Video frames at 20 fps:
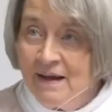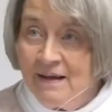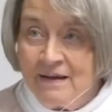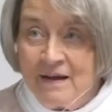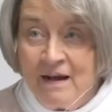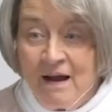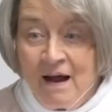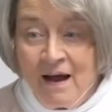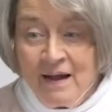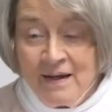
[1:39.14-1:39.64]

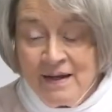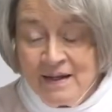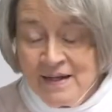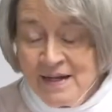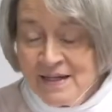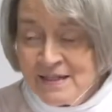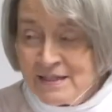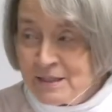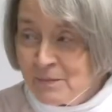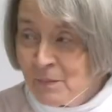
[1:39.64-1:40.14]
God in
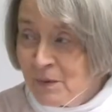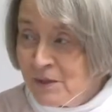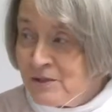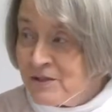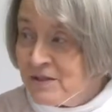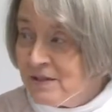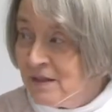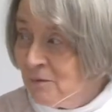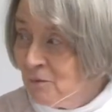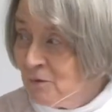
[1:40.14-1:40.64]
his
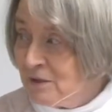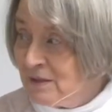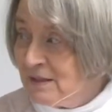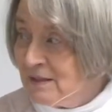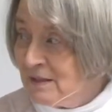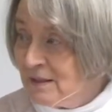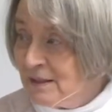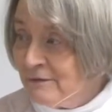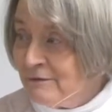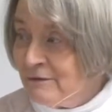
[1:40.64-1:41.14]
mercy would
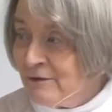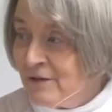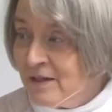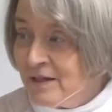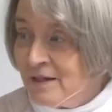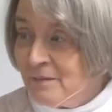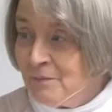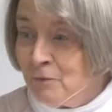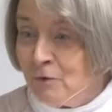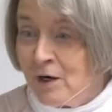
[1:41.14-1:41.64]
deliver
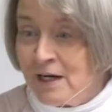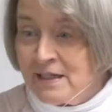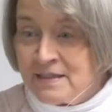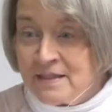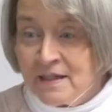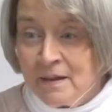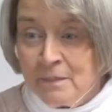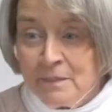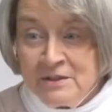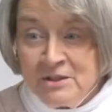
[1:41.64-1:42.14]
them, raise
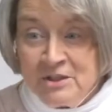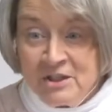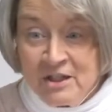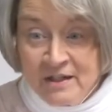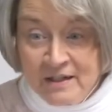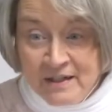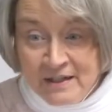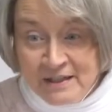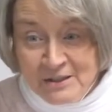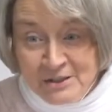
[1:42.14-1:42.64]
up a
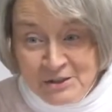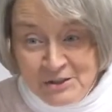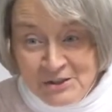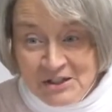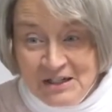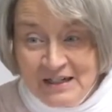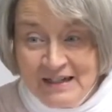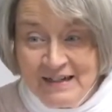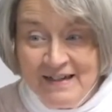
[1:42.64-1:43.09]
judge